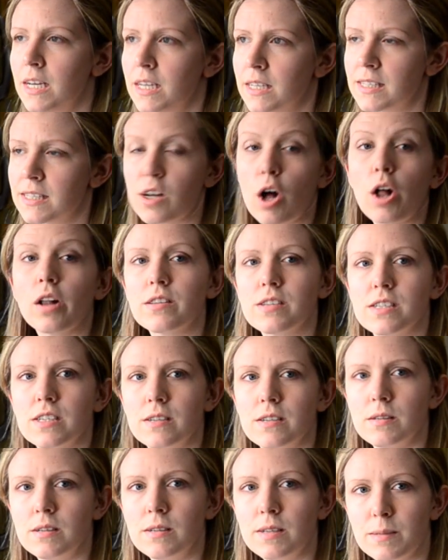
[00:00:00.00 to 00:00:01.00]
salt
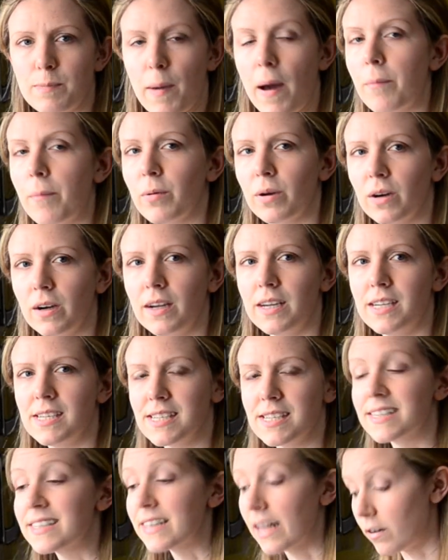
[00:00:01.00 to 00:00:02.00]
and pepper, and
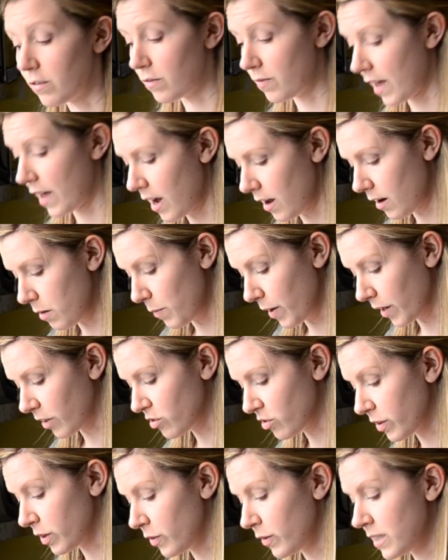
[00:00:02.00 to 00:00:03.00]
instead of that I'm
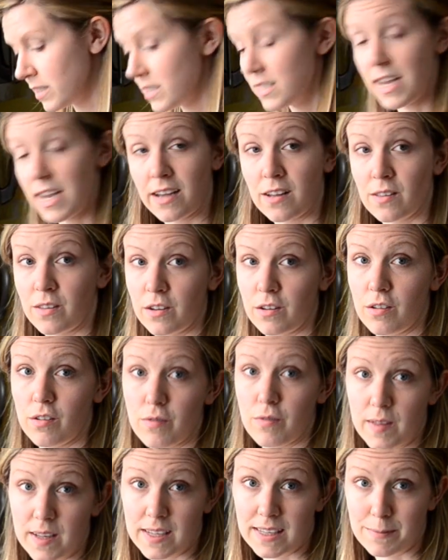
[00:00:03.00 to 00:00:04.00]
actually going to take a little
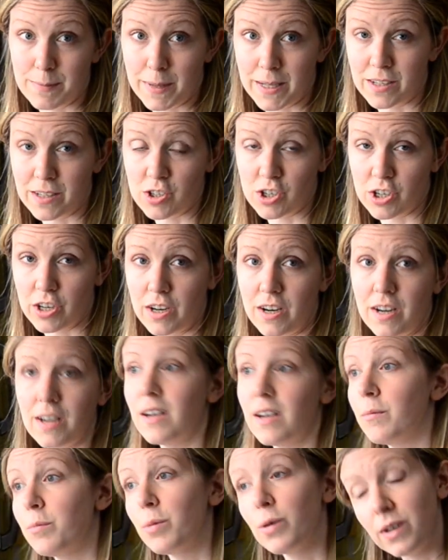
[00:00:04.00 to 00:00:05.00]
of this mixture
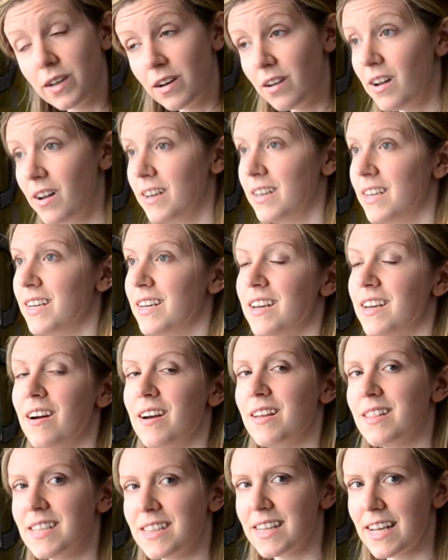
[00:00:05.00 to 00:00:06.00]
and put it on, and
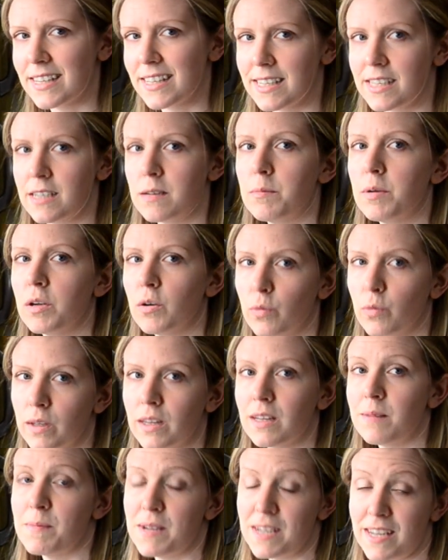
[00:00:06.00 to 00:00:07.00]
I think that's going to be a
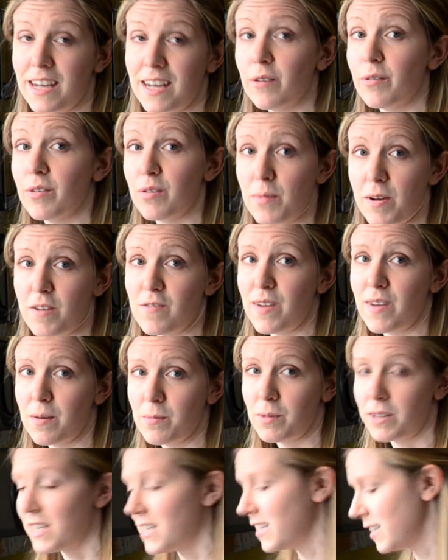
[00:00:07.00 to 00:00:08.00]
really big hit with my
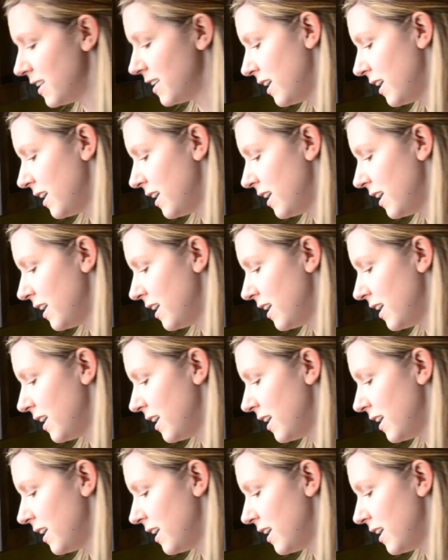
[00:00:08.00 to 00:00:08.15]
family.